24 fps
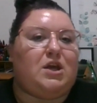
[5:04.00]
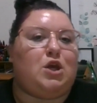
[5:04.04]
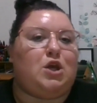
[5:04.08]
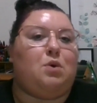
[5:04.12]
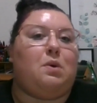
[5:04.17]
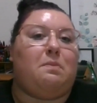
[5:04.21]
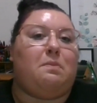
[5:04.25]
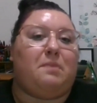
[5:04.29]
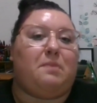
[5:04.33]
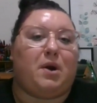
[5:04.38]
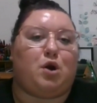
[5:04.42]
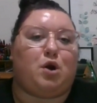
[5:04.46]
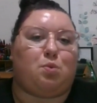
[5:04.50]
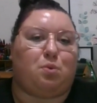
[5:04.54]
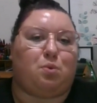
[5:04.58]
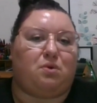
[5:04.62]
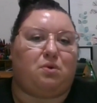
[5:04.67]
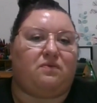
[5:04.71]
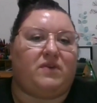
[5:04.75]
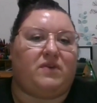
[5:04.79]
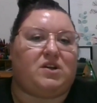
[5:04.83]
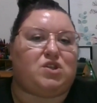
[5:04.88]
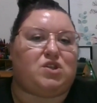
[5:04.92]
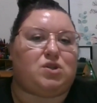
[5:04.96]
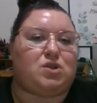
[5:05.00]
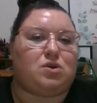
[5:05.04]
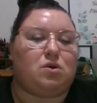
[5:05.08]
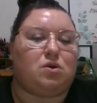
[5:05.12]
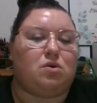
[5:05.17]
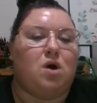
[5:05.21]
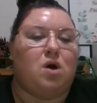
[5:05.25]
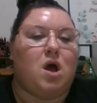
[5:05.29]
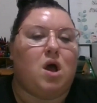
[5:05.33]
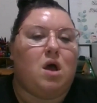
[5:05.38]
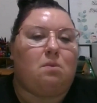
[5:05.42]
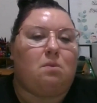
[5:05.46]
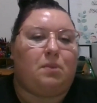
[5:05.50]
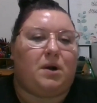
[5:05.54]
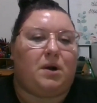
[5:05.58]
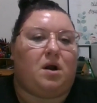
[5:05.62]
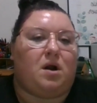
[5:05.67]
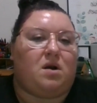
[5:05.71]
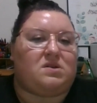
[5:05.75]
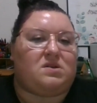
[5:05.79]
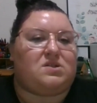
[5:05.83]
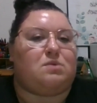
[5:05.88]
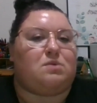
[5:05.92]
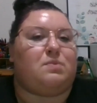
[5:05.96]
you a better professional, but
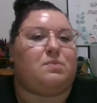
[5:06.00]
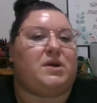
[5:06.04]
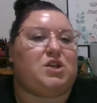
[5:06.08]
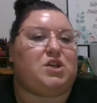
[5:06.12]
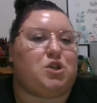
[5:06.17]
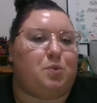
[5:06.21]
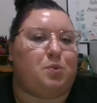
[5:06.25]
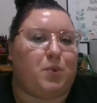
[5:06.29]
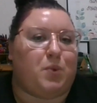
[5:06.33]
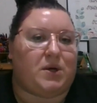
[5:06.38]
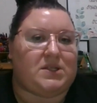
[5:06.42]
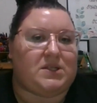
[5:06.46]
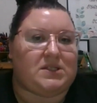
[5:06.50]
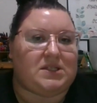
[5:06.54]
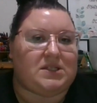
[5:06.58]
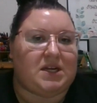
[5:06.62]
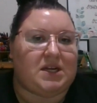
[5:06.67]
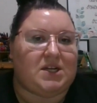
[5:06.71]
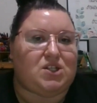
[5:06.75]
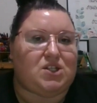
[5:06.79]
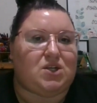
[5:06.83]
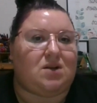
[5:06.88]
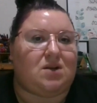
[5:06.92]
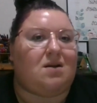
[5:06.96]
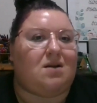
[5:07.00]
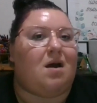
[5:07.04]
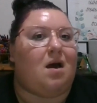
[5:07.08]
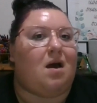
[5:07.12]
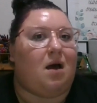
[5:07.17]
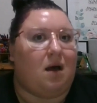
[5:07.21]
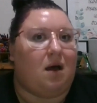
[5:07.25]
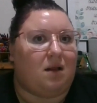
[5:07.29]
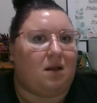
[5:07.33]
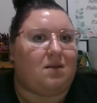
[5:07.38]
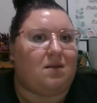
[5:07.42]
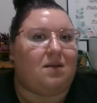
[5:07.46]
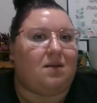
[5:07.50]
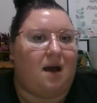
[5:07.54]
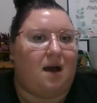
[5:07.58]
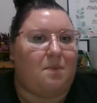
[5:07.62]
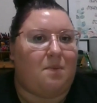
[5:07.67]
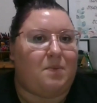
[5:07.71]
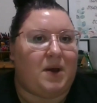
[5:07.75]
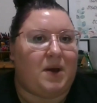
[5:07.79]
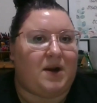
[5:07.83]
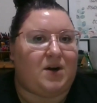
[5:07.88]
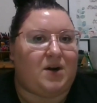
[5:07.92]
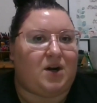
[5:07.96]
also makes your presentation a
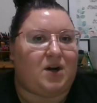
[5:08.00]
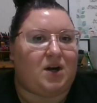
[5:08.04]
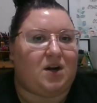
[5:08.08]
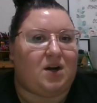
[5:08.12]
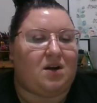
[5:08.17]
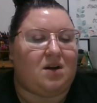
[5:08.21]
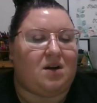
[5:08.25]
lot better.